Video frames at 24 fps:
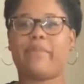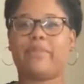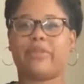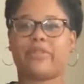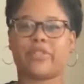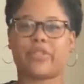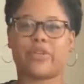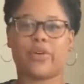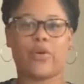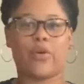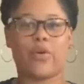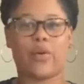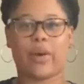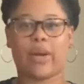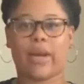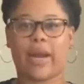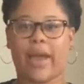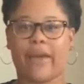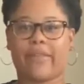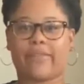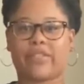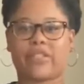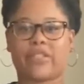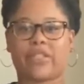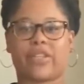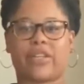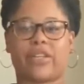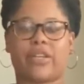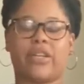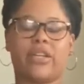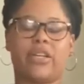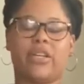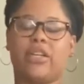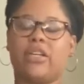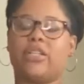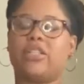you're going after.
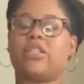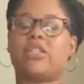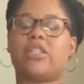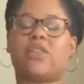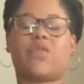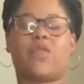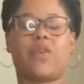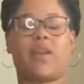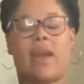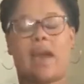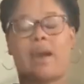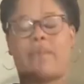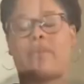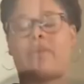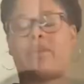Just phenomenal.